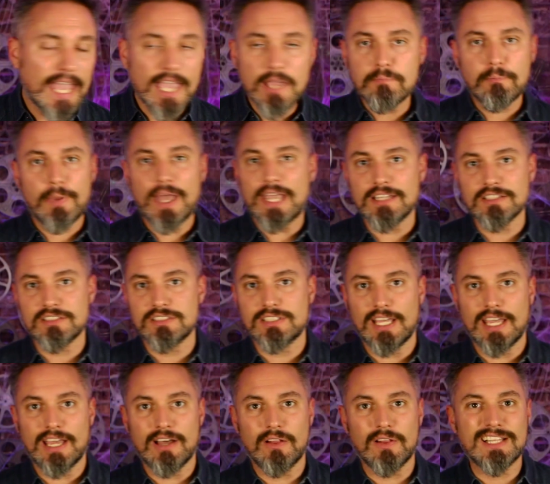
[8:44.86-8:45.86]
Kate
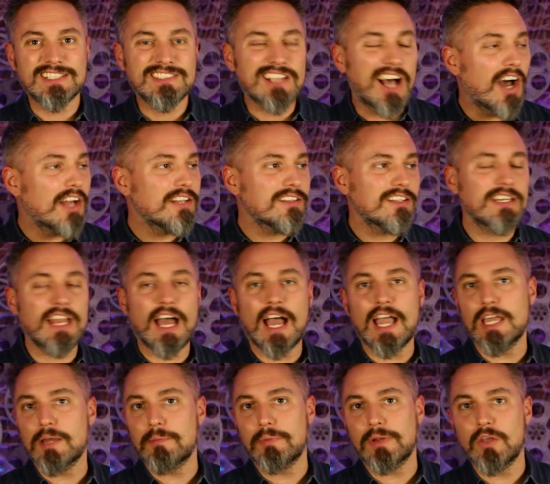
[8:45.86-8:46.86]
Beckinsale is
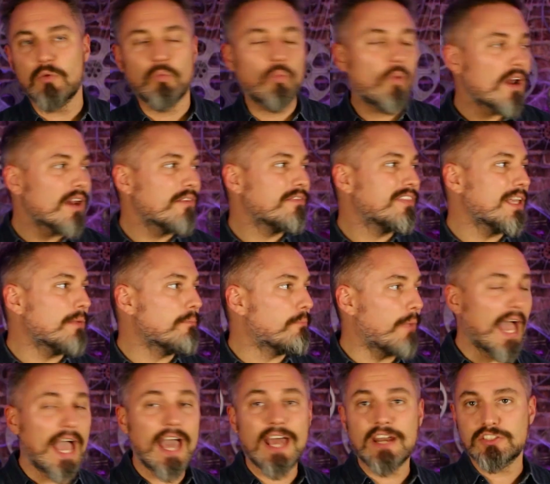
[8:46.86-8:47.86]
undeniably one of the
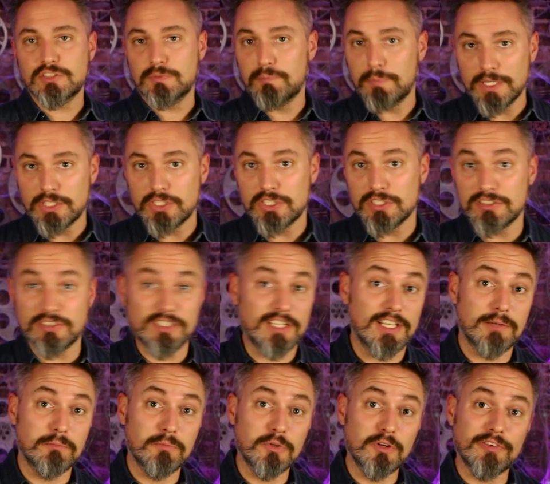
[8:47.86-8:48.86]
baddest bitches
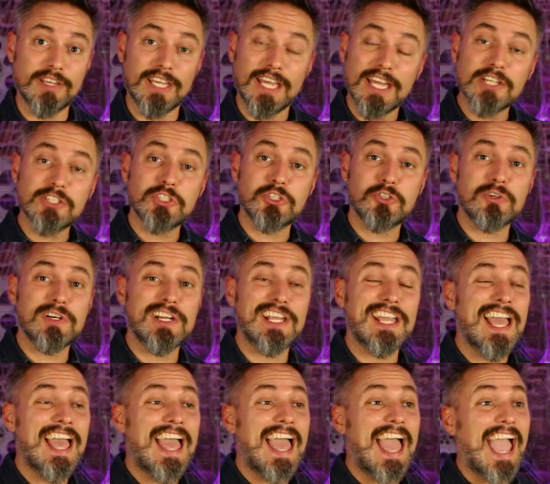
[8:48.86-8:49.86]
in movie
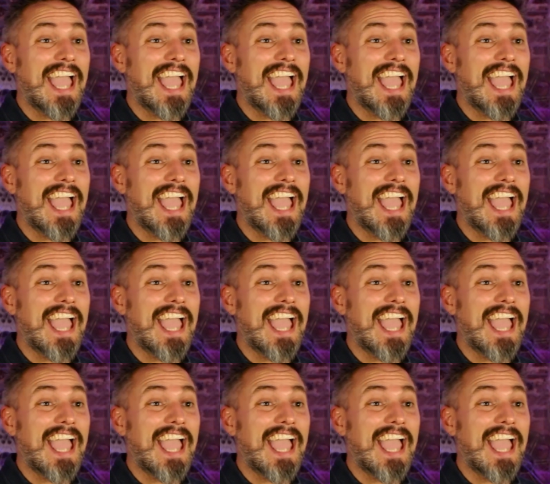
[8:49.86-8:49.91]
history,